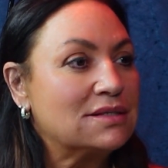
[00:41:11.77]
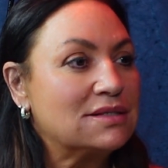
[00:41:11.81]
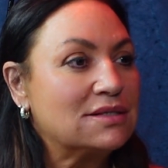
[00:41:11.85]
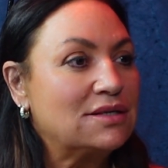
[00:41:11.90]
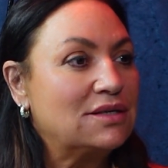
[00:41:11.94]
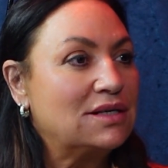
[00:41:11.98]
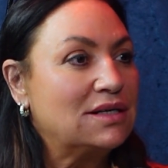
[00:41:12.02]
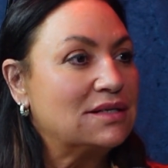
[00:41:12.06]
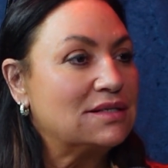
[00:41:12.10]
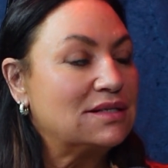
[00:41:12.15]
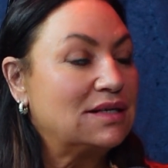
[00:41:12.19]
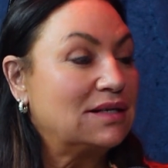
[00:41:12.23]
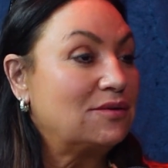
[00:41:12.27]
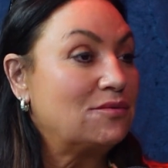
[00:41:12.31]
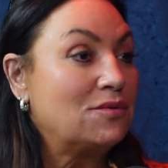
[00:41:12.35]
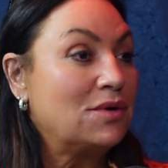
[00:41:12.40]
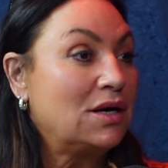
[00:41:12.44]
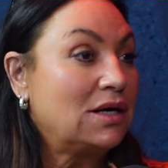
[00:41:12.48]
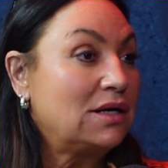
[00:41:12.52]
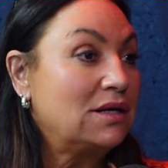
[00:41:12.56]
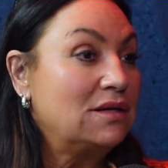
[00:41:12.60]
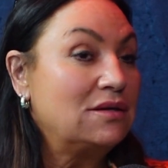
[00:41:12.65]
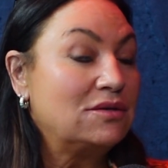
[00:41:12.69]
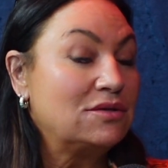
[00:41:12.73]
So I was like
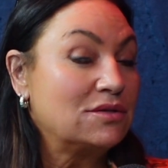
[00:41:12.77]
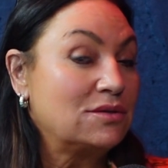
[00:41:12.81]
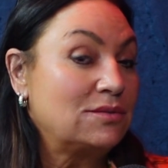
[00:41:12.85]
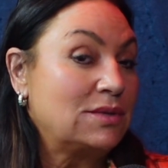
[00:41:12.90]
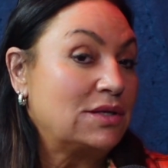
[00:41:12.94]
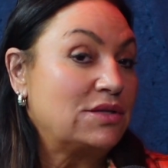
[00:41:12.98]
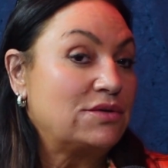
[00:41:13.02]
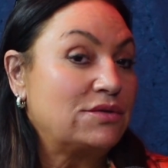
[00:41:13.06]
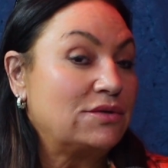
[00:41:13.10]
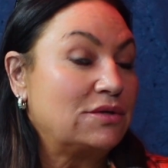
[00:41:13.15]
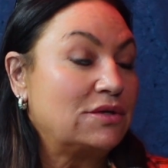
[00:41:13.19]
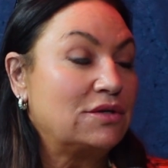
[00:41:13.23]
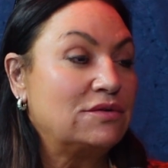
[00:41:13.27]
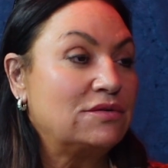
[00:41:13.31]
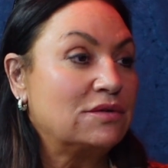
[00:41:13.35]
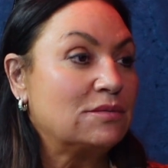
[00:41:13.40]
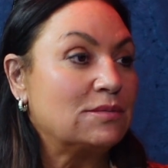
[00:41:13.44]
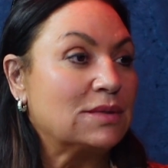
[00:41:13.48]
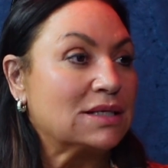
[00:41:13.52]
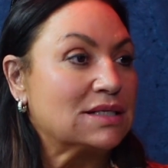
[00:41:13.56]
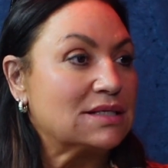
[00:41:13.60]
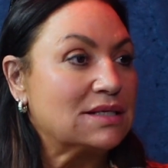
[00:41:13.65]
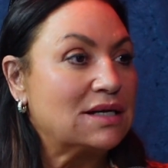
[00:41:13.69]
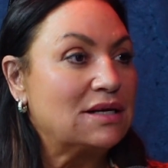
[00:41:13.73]
working all the way through COVID
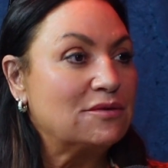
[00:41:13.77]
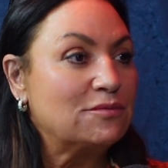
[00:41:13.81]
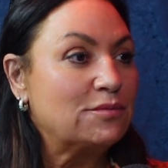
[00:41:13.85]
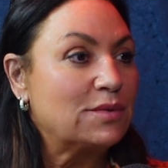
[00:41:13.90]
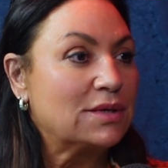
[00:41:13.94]
myself.